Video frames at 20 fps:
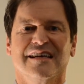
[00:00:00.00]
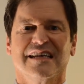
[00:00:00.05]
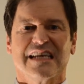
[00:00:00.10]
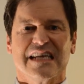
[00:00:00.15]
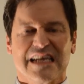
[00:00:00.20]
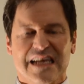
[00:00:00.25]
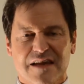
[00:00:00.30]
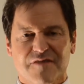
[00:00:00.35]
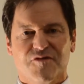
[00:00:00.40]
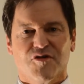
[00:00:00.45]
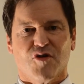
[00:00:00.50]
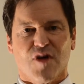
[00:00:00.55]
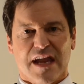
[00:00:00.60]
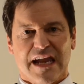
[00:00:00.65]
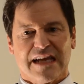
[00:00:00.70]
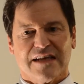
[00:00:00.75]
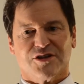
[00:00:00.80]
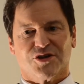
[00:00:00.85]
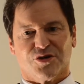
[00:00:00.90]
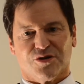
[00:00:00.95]
can give you
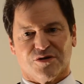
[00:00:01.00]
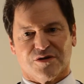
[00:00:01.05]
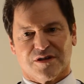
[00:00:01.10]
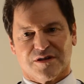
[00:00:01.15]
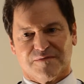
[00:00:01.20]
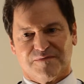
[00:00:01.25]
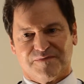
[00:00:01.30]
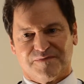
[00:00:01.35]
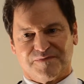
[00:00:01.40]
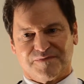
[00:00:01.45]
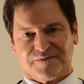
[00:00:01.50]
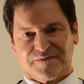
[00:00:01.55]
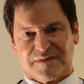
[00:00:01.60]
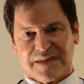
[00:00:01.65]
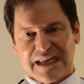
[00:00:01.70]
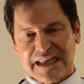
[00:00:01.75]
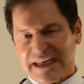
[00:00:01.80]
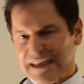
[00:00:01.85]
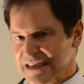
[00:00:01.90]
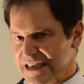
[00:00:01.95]
answers.
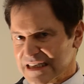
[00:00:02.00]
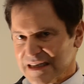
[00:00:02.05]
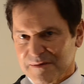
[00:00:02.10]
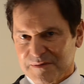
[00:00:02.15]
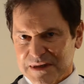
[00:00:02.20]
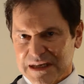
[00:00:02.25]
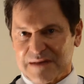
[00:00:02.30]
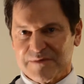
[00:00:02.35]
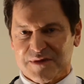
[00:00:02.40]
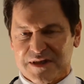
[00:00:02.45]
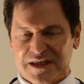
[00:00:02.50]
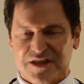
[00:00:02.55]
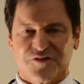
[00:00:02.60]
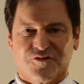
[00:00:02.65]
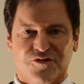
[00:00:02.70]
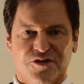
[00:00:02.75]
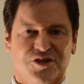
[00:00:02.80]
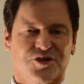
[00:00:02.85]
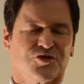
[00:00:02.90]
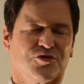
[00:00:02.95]
And that sometimes has
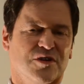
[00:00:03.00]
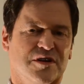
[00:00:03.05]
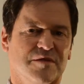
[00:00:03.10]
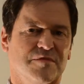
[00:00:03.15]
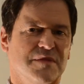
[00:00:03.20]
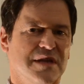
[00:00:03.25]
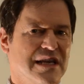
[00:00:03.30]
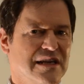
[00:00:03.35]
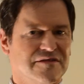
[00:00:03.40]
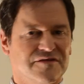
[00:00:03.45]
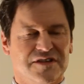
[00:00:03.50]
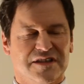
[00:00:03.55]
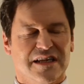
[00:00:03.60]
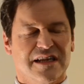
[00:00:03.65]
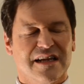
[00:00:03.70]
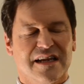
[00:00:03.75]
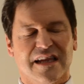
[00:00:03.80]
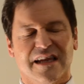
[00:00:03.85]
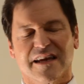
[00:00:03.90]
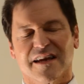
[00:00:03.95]
frustrated me. I've
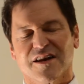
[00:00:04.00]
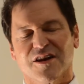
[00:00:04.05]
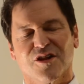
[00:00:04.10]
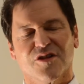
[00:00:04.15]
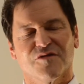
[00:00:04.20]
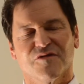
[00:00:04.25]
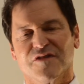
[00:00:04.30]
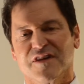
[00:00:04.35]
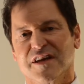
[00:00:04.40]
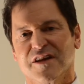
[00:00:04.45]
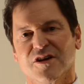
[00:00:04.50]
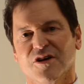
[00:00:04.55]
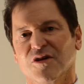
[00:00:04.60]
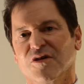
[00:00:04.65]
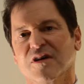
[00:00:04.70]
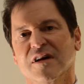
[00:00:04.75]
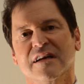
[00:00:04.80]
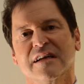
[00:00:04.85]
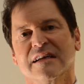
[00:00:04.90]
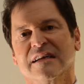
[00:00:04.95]
said it on another video.
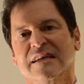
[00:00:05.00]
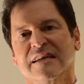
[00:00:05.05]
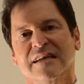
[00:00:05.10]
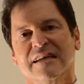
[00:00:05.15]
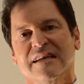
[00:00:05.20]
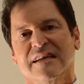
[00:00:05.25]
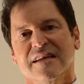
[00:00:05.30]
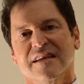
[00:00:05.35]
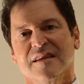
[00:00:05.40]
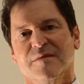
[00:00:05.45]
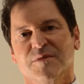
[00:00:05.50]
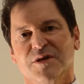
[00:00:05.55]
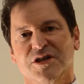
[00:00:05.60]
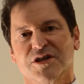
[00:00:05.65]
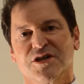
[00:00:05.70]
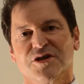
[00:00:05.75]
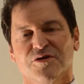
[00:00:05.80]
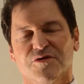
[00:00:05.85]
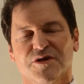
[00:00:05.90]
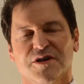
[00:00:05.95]
The
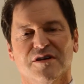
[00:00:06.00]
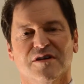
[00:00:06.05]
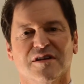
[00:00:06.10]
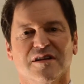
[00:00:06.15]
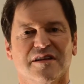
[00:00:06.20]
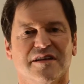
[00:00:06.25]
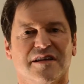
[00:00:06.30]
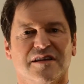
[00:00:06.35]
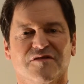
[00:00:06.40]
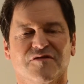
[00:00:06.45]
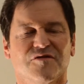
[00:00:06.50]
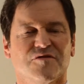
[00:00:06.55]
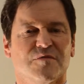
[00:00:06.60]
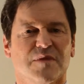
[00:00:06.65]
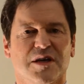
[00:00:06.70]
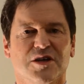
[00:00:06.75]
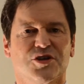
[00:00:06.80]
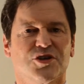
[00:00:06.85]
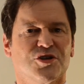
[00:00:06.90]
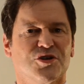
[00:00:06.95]
material, the
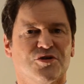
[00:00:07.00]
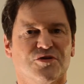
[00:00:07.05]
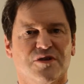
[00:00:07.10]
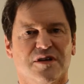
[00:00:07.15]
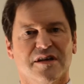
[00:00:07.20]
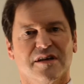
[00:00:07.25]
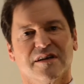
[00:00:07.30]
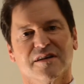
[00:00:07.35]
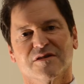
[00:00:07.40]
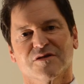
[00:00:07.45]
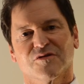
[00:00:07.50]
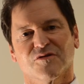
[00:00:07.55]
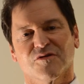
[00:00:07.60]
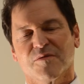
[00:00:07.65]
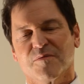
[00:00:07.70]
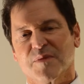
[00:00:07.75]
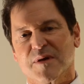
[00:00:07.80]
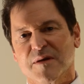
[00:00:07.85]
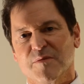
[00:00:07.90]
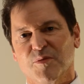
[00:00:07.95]
information you get is
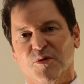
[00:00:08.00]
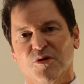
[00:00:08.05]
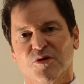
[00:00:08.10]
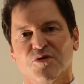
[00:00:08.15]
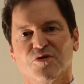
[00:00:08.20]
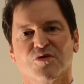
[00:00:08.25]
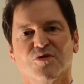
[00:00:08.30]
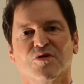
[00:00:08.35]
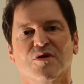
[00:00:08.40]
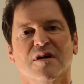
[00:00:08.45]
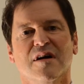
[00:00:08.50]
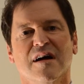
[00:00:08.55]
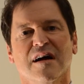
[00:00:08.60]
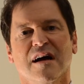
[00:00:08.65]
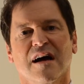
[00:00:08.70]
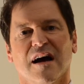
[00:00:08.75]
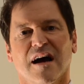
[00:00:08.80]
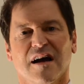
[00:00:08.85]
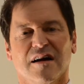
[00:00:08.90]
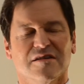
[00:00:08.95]
from people who
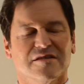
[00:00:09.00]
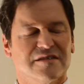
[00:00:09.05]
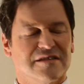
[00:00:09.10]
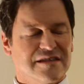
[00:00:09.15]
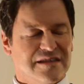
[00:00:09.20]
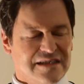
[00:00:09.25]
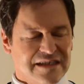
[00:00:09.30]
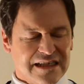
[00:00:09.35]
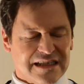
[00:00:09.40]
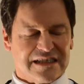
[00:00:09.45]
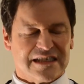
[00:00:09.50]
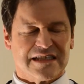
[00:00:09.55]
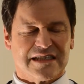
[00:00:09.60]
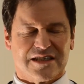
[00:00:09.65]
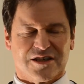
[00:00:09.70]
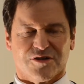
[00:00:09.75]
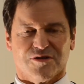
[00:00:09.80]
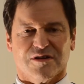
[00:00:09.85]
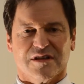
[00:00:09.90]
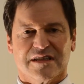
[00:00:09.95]
aren't
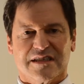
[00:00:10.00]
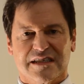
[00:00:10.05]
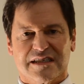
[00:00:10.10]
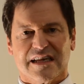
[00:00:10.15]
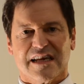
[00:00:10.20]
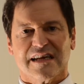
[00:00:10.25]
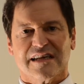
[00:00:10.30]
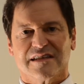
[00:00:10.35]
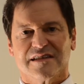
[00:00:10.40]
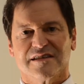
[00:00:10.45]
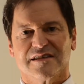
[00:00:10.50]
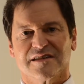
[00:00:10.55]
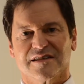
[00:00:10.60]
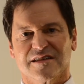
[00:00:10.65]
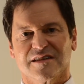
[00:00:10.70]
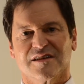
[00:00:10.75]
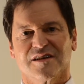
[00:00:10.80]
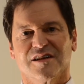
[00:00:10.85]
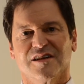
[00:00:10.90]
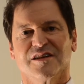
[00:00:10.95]
necessarily scientists
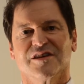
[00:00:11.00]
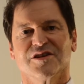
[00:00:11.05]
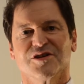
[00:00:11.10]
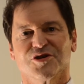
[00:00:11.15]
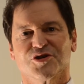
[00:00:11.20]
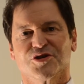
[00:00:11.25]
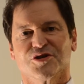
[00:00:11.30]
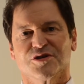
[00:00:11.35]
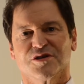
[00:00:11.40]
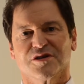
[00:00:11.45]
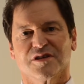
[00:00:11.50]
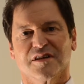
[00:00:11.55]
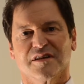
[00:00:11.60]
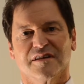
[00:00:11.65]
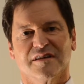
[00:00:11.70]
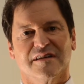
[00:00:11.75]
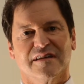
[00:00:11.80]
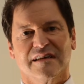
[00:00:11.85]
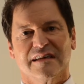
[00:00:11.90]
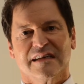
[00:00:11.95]
and clinicians, and
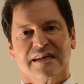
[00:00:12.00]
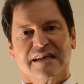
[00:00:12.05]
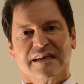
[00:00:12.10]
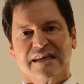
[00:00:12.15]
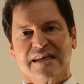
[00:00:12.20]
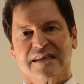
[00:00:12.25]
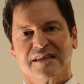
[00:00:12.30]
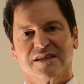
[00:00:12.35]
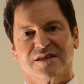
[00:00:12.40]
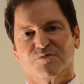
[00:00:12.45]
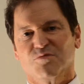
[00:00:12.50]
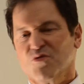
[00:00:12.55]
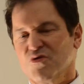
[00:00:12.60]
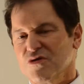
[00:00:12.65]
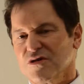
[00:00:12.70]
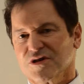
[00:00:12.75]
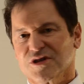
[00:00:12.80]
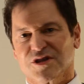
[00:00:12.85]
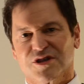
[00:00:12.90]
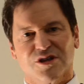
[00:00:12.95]
it's
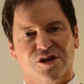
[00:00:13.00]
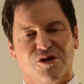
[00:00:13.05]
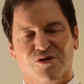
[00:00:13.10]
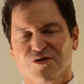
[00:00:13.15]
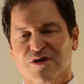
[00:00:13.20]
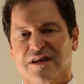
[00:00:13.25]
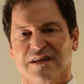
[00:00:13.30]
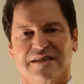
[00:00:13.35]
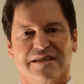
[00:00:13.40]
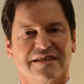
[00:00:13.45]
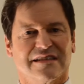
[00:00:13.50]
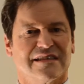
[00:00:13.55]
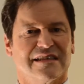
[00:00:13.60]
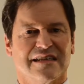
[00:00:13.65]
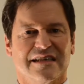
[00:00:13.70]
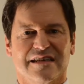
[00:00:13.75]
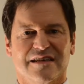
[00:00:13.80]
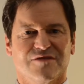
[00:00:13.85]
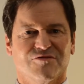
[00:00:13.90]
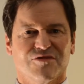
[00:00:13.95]
more slogans than
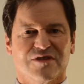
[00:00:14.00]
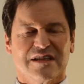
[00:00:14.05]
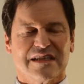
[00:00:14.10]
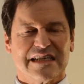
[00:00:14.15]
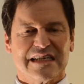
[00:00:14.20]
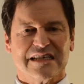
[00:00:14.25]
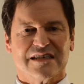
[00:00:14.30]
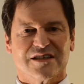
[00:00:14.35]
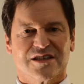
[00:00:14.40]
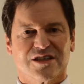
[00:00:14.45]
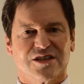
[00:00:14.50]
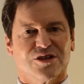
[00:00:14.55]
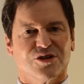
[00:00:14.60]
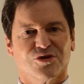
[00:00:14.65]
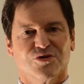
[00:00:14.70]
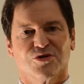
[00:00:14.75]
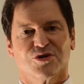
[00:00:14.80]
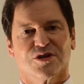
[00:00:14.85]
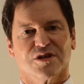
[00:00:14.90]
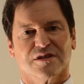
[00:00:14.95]
it really is
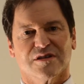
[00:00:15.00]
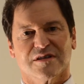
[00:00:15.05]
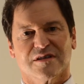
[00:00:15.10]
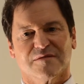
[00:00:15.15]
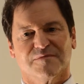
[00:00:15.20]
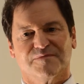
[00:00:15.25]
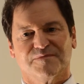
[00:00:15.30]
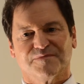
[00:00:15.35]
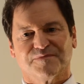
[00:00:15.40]
solutions.